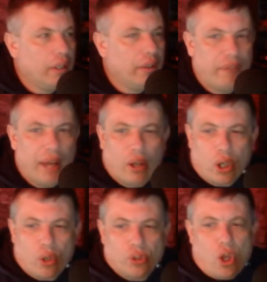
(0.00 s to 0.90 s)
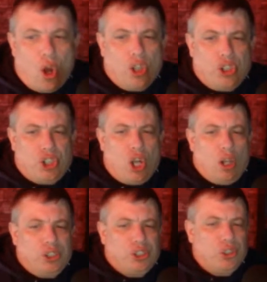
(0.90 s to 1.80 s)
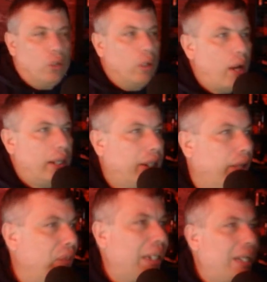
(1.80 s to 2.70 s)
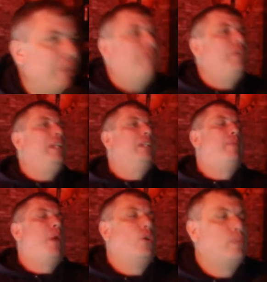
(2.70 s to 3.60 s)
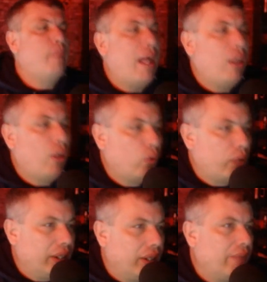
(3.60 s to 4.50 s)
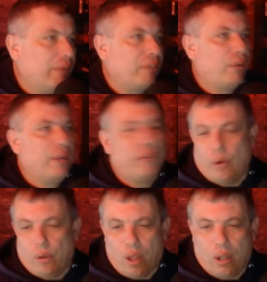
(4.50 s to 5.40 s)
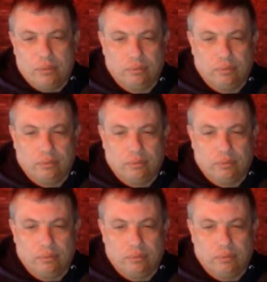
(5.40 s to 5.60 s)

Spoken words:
Foul goes on Sean Stewart right there. If they keep feeding the post, Ballo can live at the free throw line.